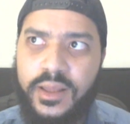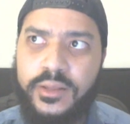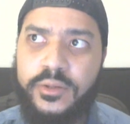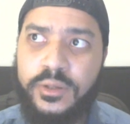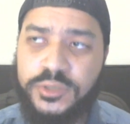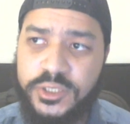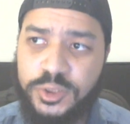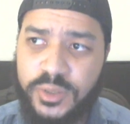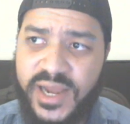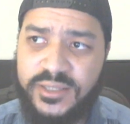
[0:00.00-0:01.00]
she
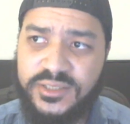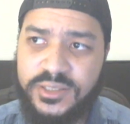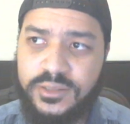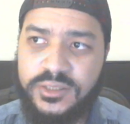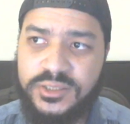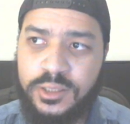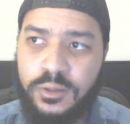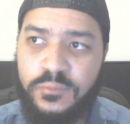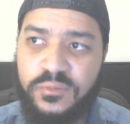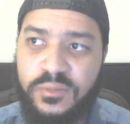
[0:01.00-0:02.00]
tried to steal a
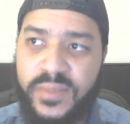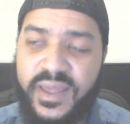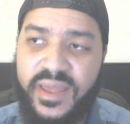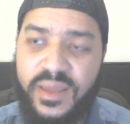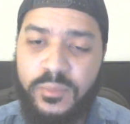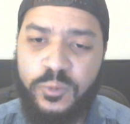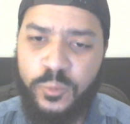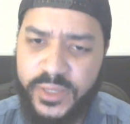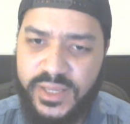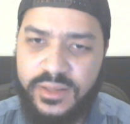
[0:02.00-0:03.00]
song from Anne
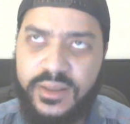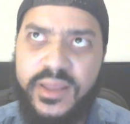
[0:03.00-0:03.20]
Marie.